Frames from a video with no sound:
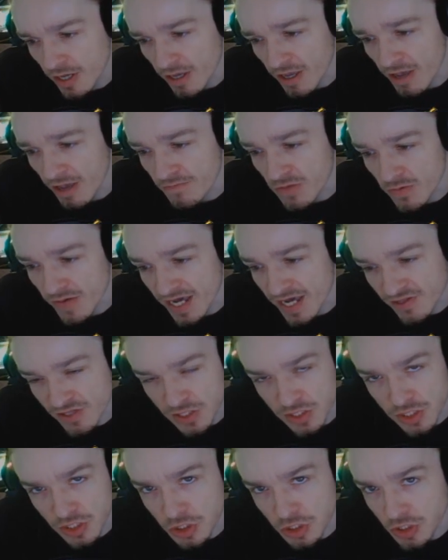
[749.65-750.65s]
If you've had
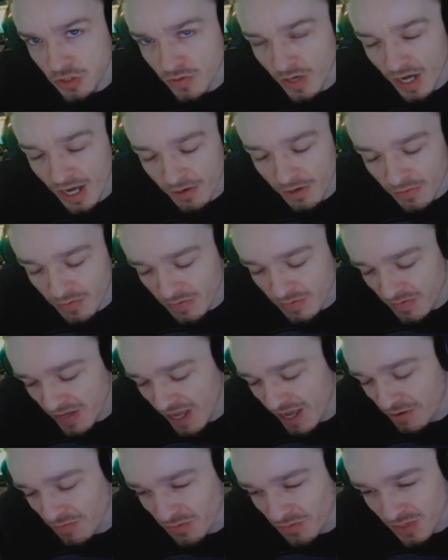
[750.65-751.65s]
this issue,
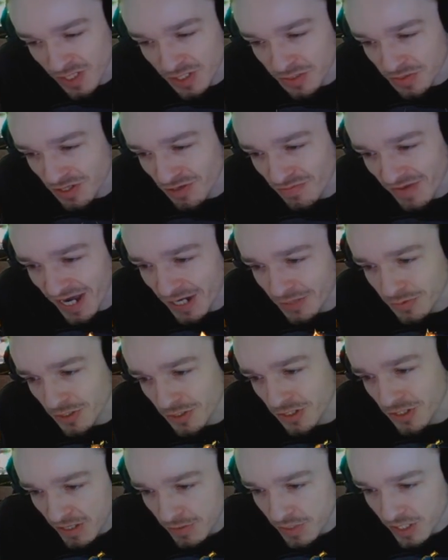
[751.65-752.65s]
I really feel bad for
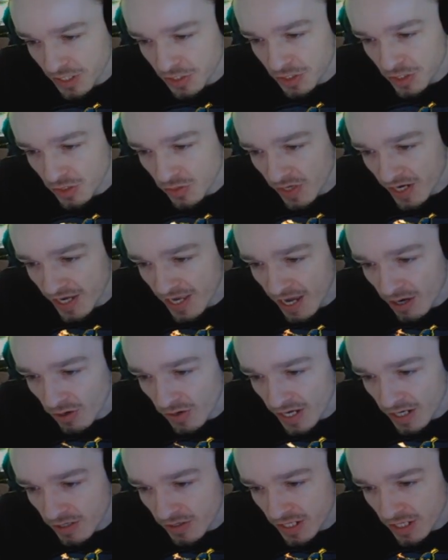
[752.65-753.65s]
you. Fixed gray out
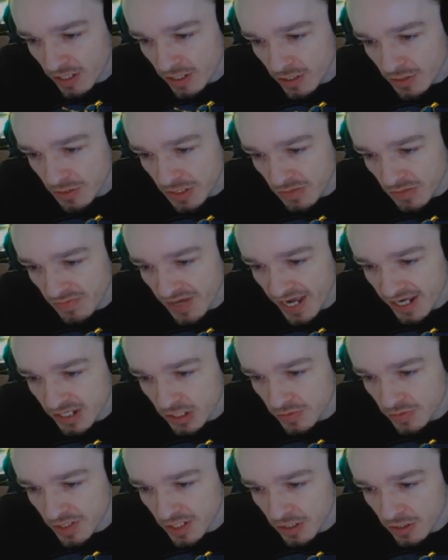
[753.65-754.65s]
area of
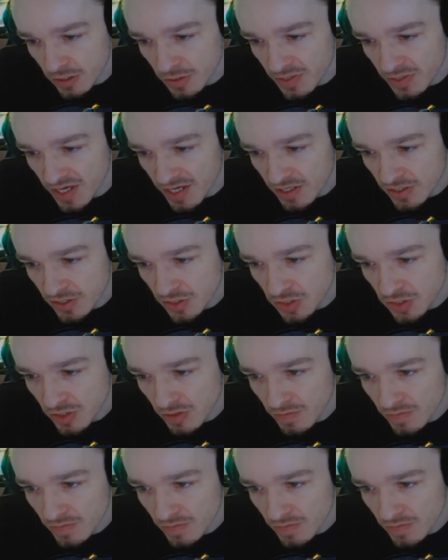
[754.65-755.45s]
impact video effects.